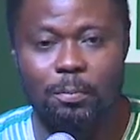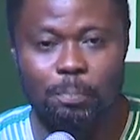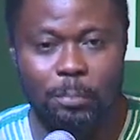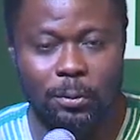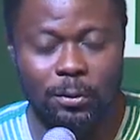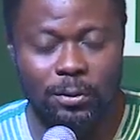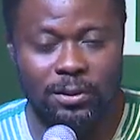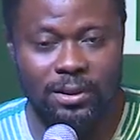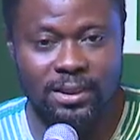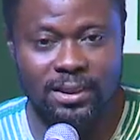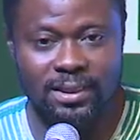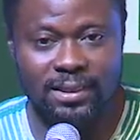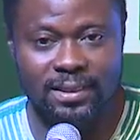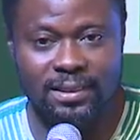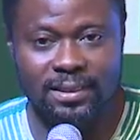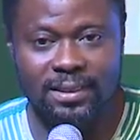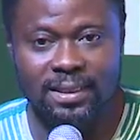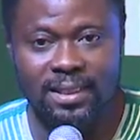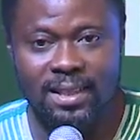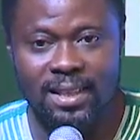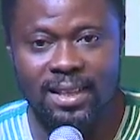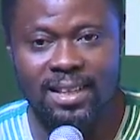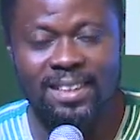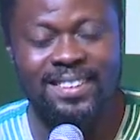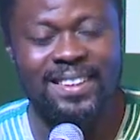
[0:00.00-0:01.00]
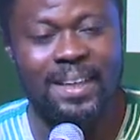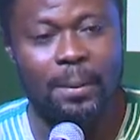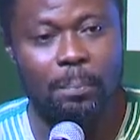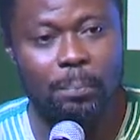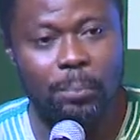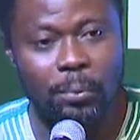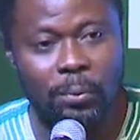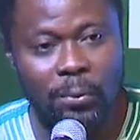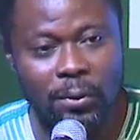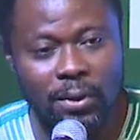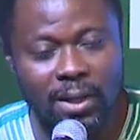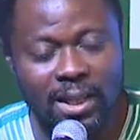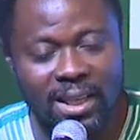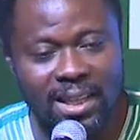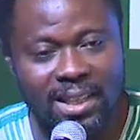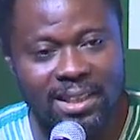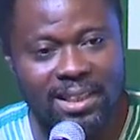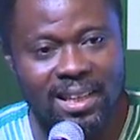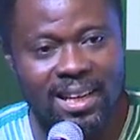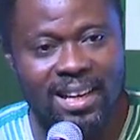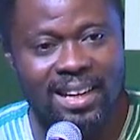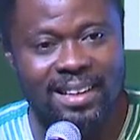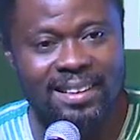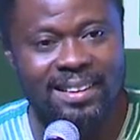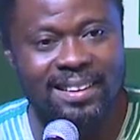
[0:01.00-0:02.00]
put the book
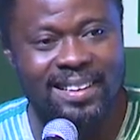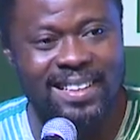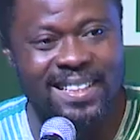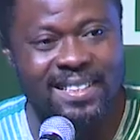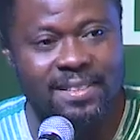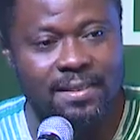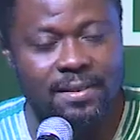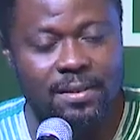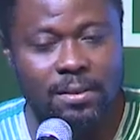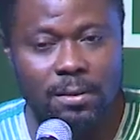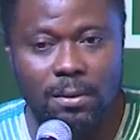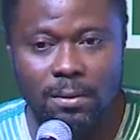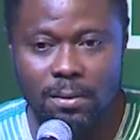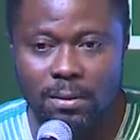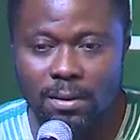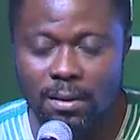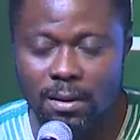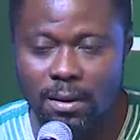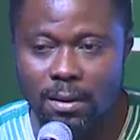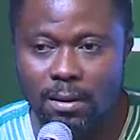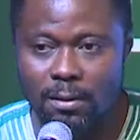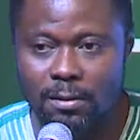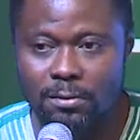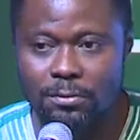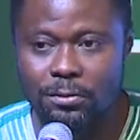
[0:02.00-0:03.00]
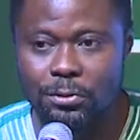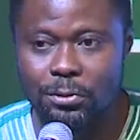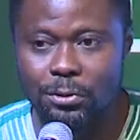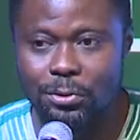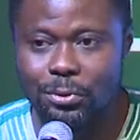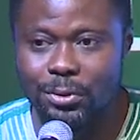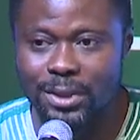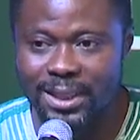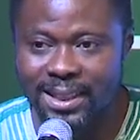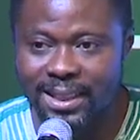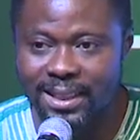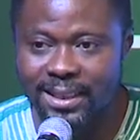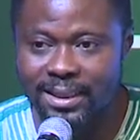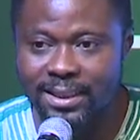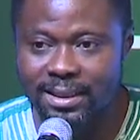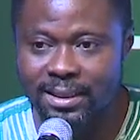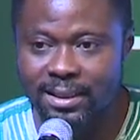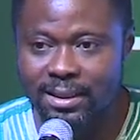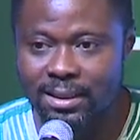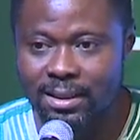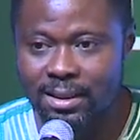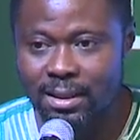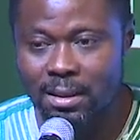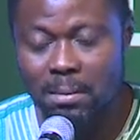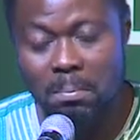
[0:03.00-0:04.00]
in our list of reading
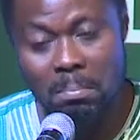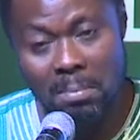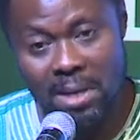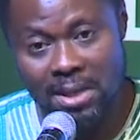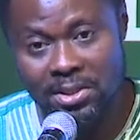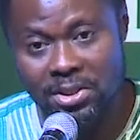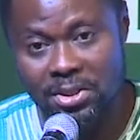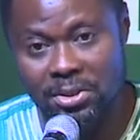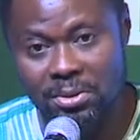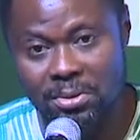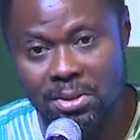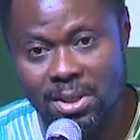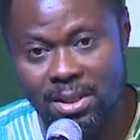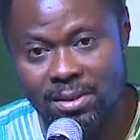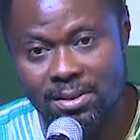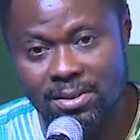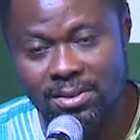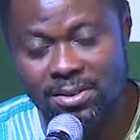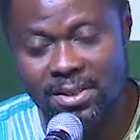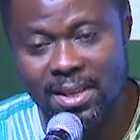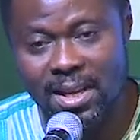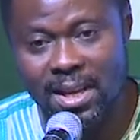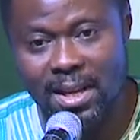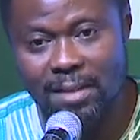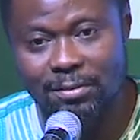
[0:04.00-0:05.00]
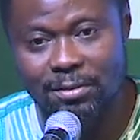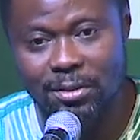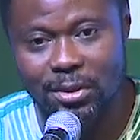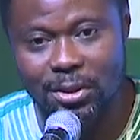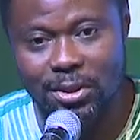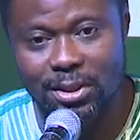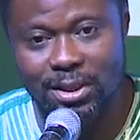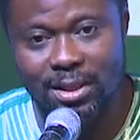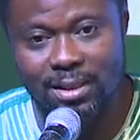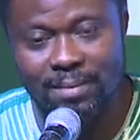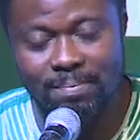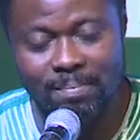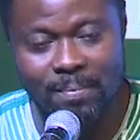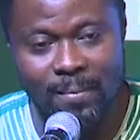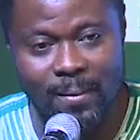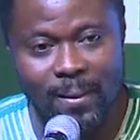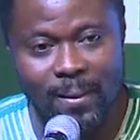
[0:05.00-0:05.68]
materials every year.